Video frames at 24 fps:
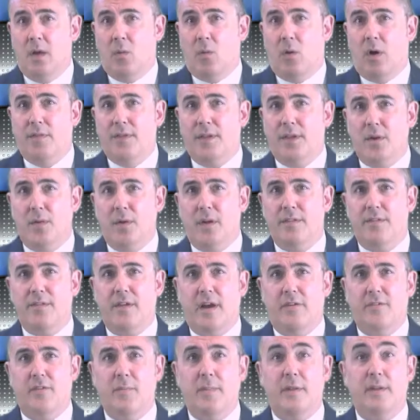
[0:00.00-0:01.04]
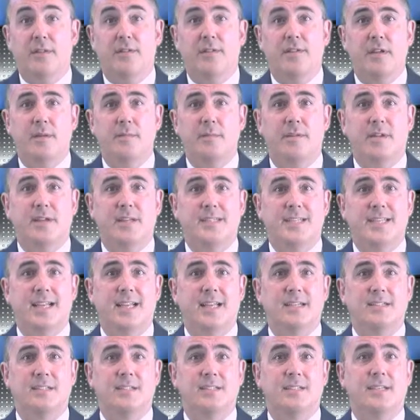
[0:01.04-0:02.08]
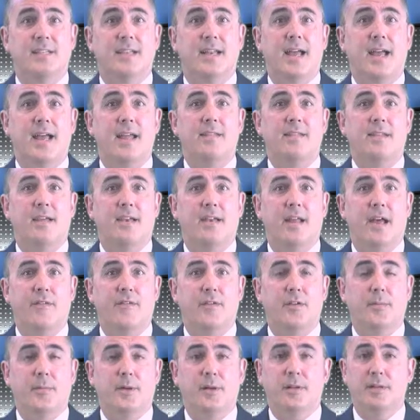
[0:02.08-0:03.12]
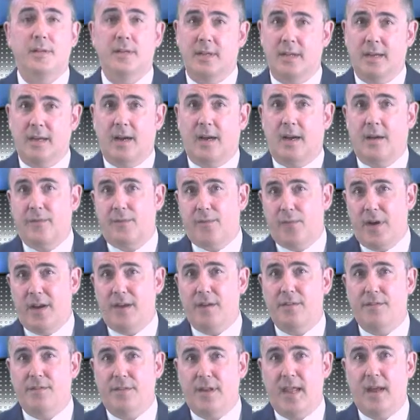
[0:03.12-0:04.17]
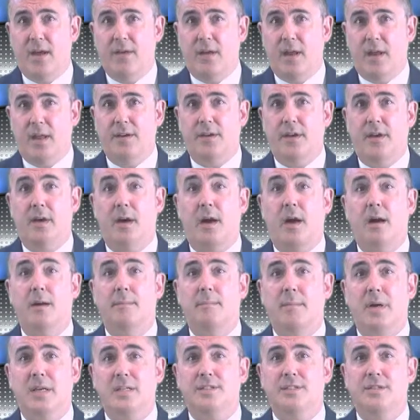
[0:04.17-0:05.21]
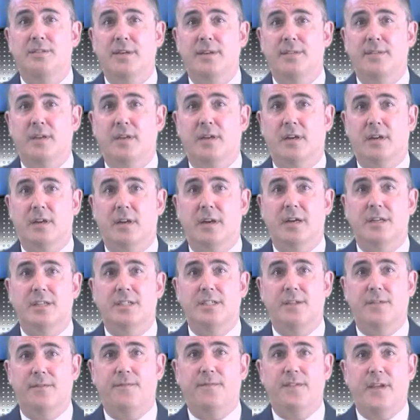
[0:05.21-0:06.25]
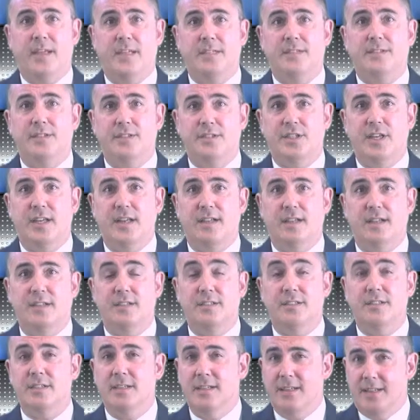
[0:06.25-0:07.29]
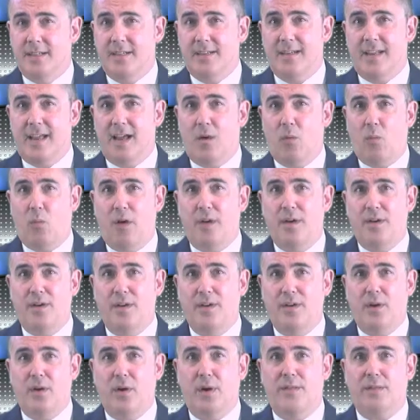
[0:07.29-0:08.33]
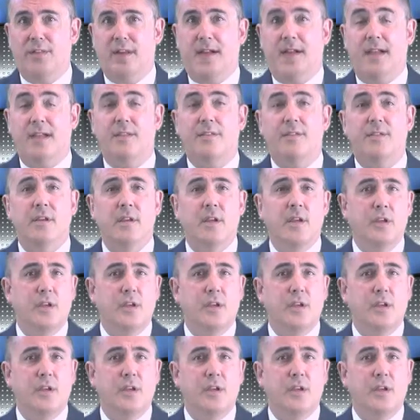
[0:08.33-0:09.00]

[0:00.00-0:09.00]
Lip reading: While the U.S. government seems content to deny the inevitable, our friends down under are mustering the courage to face the challenge. Now, what are your thoughts?